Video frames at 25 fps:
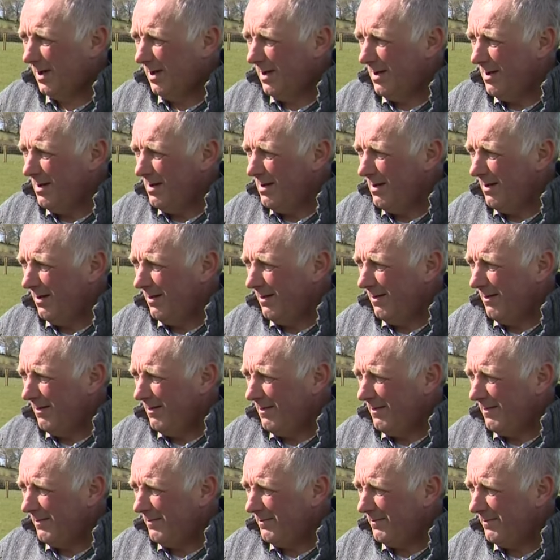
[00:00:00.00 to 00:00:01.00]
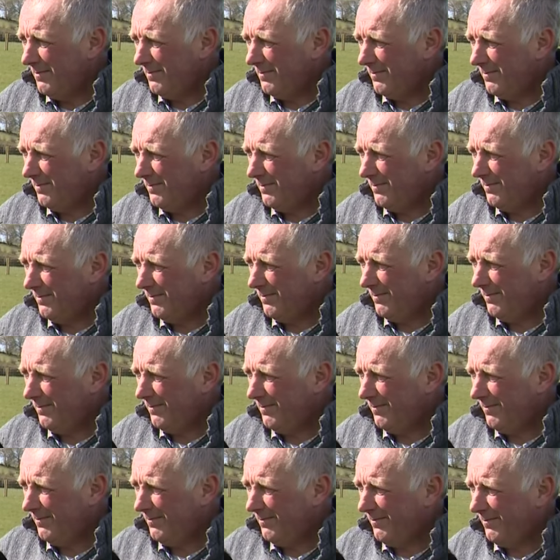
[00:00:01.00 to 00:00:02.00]

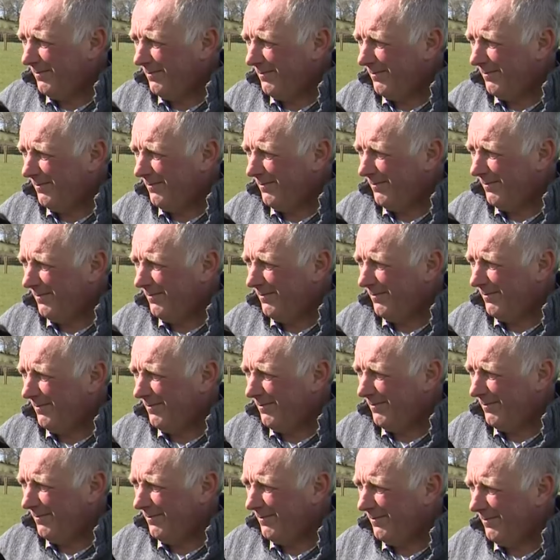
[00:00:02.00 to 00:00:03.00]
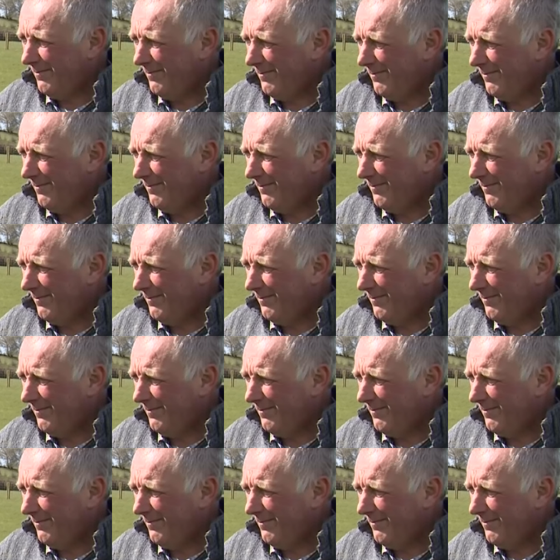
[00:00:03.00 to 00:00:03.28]
The person shown says nothing.